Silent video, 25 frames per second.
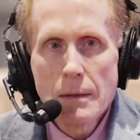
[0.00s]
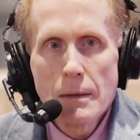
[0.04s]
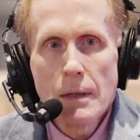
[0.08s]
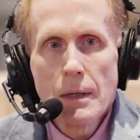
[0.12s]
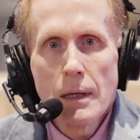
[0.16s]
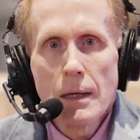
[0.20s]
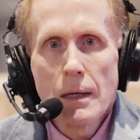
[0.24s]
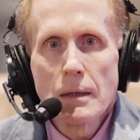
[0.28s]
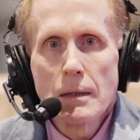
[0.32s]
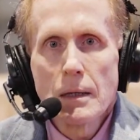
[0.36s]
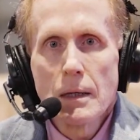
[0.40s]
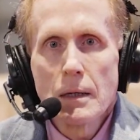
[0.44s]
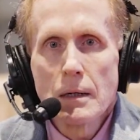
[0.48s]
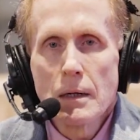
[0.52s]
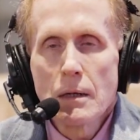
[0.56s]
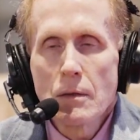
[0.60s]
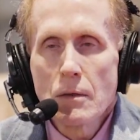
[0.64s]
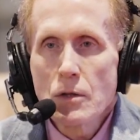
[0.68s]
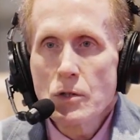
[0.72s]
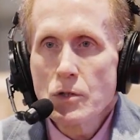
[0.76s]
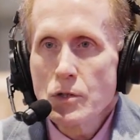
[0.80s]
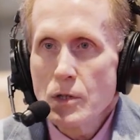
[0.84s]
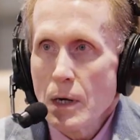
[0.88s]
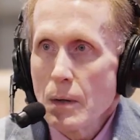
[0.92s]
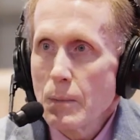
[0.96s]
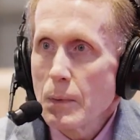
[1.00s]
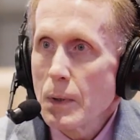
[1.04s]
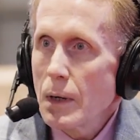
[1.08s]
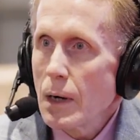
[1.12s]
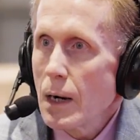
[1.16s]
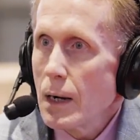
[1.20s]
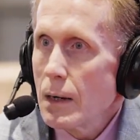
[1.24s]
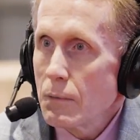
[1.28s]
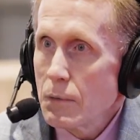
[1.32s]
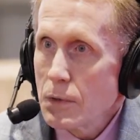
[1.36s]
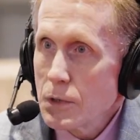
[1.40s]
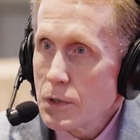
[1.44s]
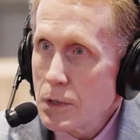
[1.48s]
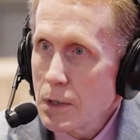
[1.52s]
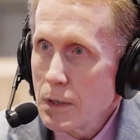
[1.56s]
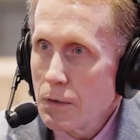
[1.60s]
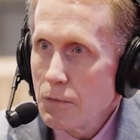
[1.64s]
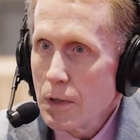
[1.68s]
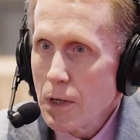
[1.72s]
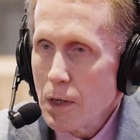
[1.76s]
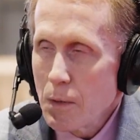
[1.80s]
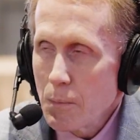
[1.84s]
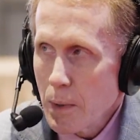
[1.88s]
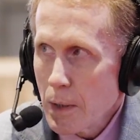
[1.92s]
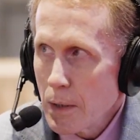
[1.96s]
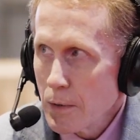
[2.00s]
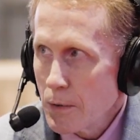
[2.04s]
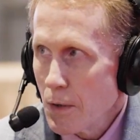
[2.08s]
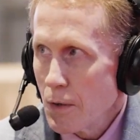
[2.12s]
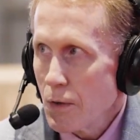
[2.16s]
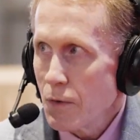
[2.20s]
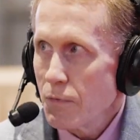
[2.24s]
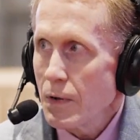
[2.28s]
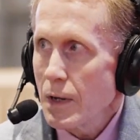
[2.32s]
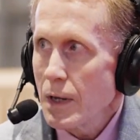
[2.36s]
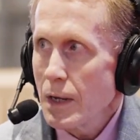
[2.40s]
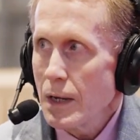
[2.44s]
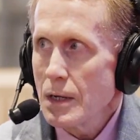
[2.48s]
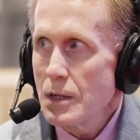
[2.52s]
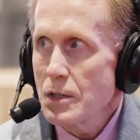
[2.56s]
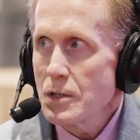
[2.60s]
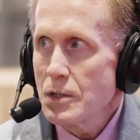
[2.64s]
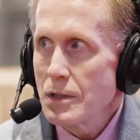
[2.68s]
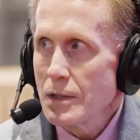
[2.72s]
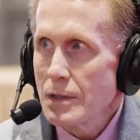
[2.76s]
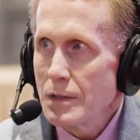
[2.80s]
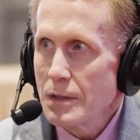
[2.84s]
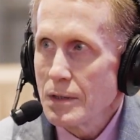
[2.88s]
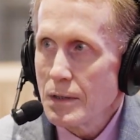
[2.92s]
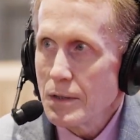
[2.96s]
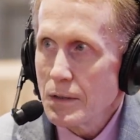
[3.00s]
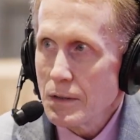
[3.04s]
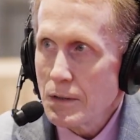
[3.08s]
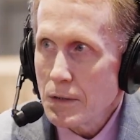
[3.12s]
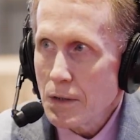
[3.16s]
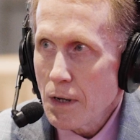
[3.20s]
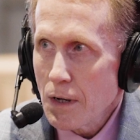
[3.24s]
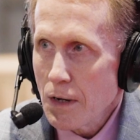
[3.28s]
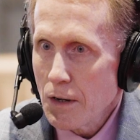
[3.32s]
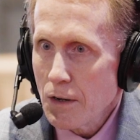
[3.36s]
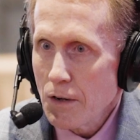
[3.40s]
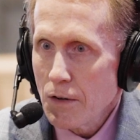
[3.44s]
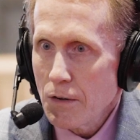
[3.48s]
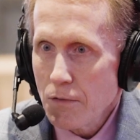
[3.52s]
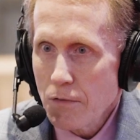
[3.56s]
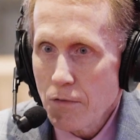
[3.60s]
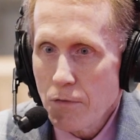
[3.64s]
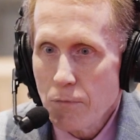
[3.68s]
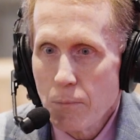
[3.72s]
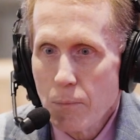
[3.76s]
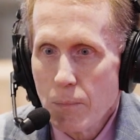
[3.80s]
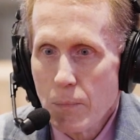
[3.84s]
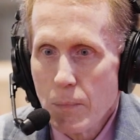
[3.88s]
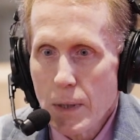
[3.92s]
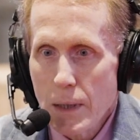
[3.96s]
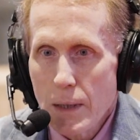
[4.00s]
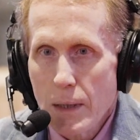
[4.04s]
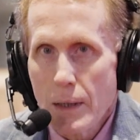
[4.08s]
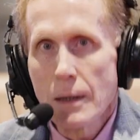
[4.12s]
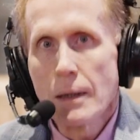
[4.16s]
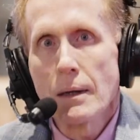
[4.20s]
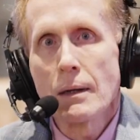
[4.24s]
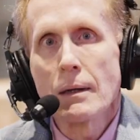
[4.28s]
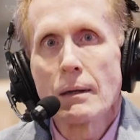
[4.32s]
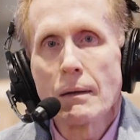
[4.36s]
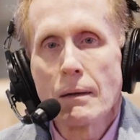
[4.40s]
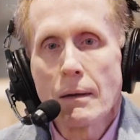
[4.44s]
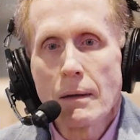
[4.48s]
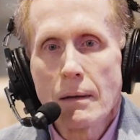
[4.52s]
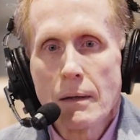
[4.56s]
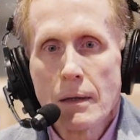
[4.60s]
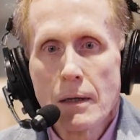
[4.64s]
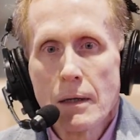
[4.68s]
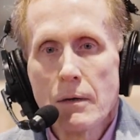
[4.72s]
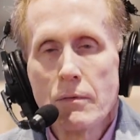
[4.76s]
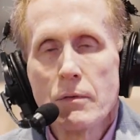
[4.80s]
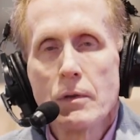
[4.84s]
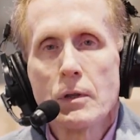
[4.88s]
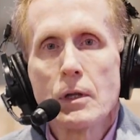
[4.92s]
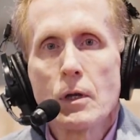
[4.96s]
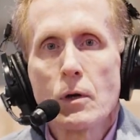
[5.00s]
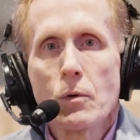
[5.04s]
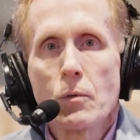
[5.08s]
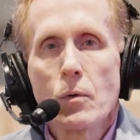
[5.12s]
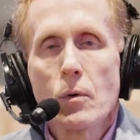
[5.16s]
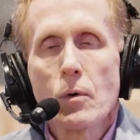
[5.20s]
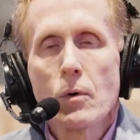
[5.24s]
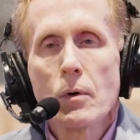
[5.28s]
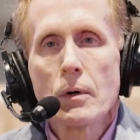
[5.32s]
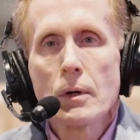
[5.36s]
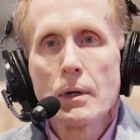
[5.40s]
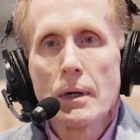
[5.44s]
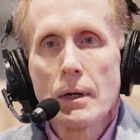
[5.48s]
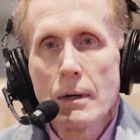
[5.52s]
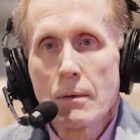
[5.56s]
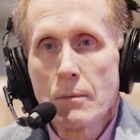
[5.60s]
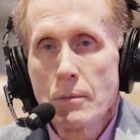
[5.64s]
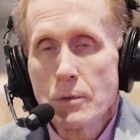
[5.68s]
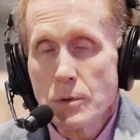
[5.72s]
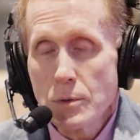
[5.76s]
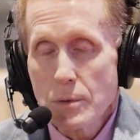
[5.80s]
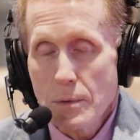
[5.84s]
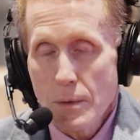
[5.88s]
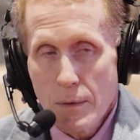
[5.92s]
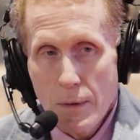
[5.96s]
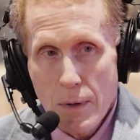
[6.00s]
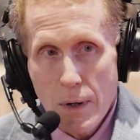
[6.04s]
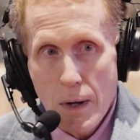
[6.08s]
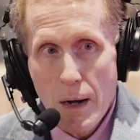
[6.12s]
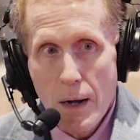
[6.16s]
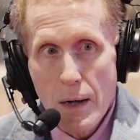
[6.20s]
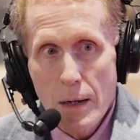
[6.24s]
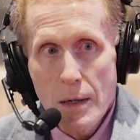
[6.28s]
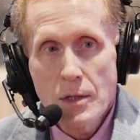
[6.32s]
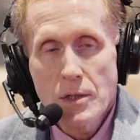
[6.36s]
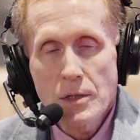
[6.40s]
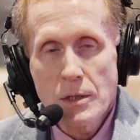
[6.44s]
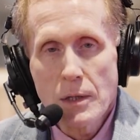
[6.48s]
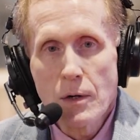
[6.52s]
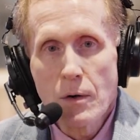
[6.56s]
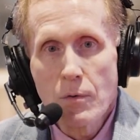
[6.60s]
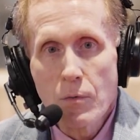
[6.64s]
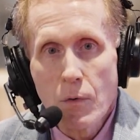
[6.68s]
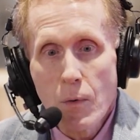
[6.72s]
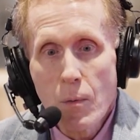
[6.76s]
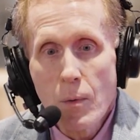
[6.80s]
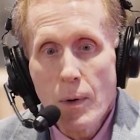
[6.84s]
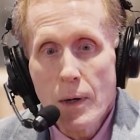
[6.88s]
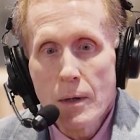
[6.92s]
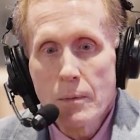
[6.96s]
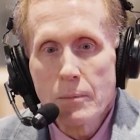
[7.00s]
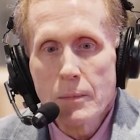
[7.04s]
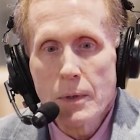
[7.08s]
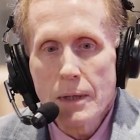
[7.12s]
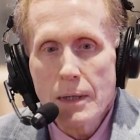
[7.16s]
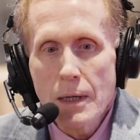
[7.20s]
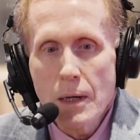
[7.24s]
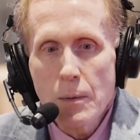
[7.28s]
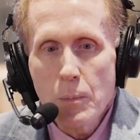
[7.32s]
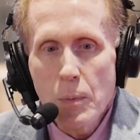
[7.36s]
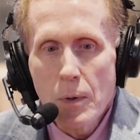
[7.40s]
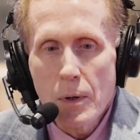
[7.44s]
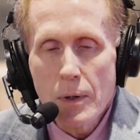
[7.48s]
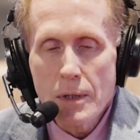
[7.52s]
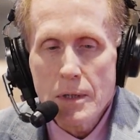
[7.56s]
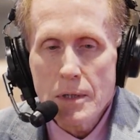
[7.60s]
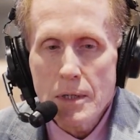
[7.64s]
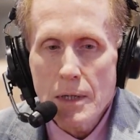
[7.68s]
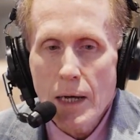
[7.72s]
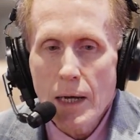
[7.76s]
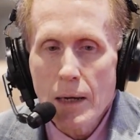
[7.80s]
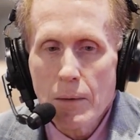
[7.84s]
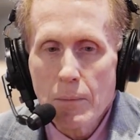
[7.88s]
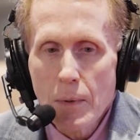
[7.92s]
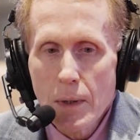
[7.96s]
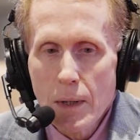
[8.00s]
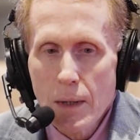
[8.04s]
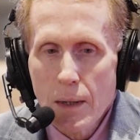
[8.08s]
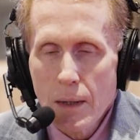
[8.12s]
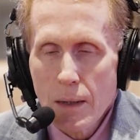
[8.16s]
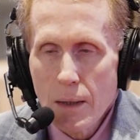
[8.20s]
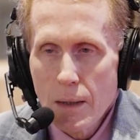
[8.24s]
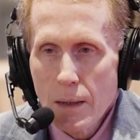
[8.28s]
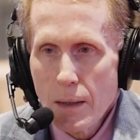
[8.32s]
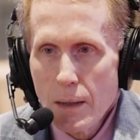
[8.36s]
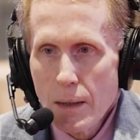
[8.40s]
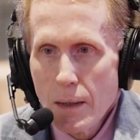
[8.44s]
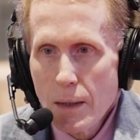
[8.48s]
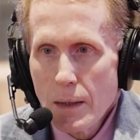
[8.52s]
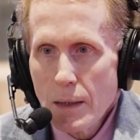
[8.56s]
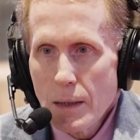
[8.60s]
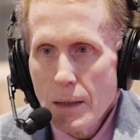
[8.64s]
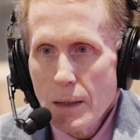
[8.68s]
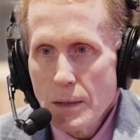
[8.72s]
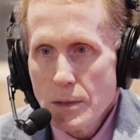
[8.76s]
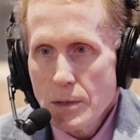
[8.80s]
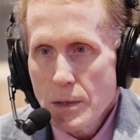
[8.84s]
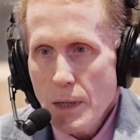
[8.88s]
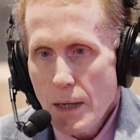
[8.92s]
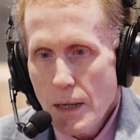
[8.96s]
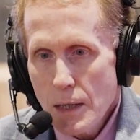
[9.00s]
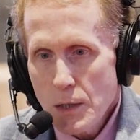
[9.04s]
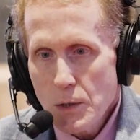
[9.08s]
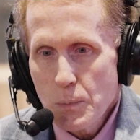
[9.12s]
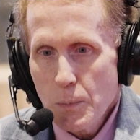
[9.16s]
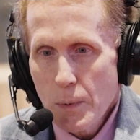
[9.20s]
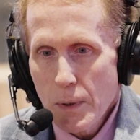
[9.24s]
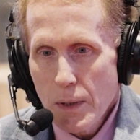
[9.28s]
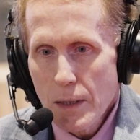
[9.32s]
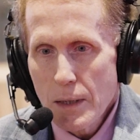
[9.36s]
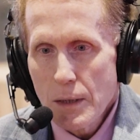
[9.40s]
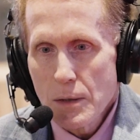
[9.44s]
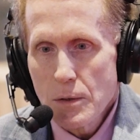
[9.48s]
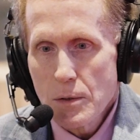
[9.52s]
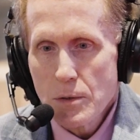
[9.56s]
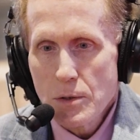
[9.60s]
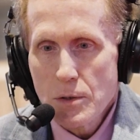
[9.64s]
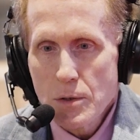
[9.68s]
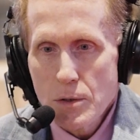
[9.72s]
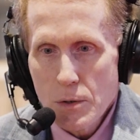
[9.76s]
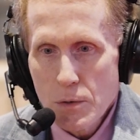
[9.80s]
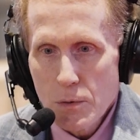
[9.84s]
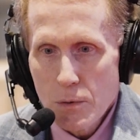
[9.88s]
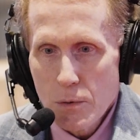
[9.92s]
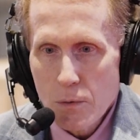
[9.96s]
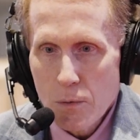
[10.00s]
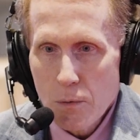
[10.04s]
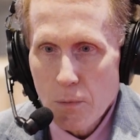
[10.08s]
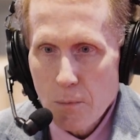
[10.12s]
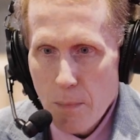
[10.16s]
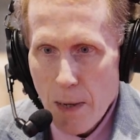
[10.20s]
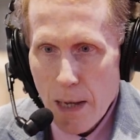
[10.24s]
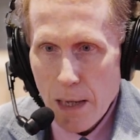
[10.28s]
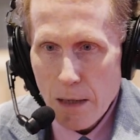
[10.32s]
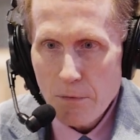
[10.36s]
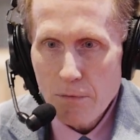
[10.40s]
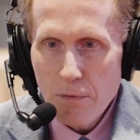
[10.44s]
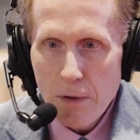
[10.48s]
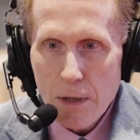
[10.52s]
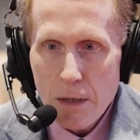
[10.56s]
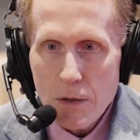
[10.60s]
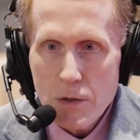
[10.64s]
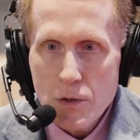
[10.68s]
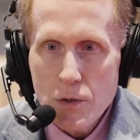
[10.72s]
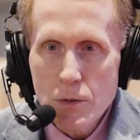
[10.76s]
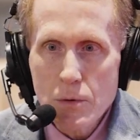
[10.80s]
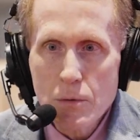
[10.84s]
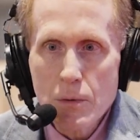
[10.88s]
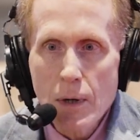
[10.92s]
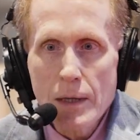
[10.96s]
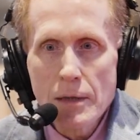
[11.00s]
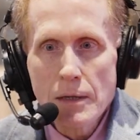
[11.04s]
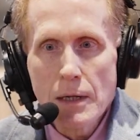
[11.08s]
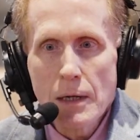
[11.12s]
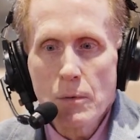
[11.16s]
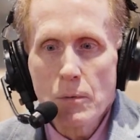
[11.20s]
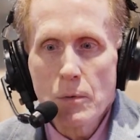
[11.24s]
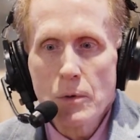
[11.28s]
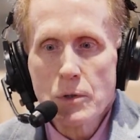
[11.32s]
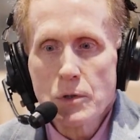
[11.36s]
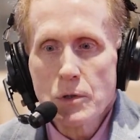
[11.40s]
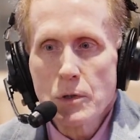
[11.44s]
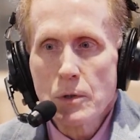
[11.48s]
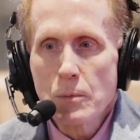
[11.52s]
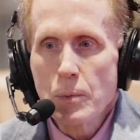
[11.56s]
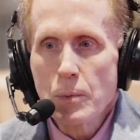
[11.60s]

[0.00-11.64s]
And then in the summer, I received email notification of being given the award, and I was honestly overwhelmed at that point in time. As I explained to Matt Fitch, who I think was the